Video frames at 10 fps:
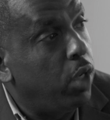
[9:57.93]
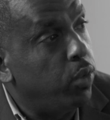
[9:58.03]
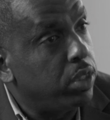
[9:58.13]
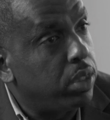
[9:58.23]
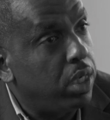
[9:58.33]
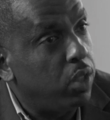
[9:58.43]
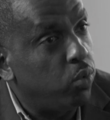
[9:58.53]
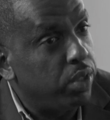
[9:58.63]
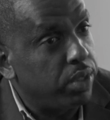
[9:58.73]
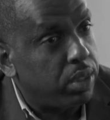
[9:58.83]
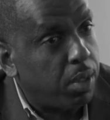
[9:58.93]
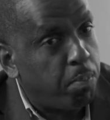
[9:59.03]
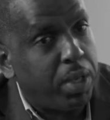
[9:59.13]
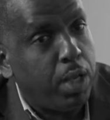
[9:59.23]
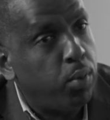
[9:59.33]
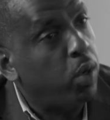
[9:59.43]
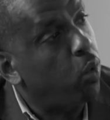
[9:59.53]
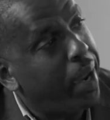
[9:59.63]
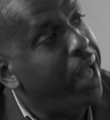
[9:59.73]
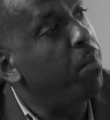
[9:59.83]
It was
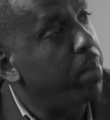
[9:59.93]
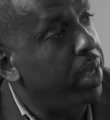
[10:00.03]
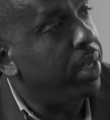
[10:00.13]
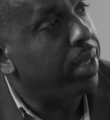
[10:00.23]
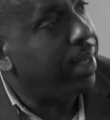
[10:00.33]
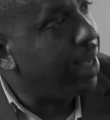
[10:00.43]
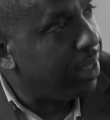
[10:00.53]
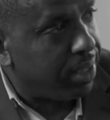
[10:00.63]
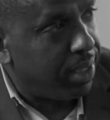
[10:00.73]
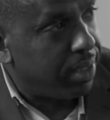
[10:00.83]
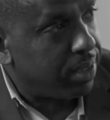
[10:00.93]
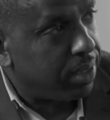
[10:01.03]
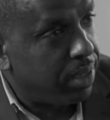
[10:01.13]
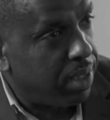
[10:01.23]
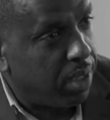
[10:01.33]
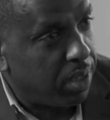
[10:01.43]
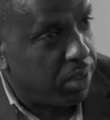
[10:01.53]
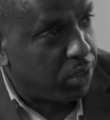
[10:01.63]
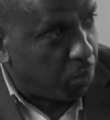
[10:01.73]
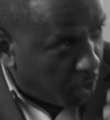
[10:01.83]
people around me, colleagues,
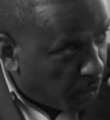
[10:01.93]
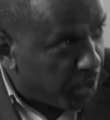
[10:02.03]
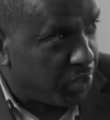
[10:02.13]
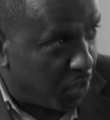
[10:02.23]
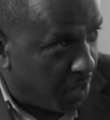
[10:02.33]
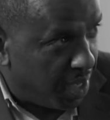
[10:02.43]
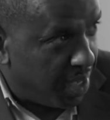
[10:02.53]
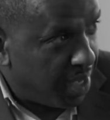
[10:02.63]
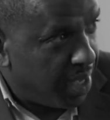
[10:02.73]
superiors to me,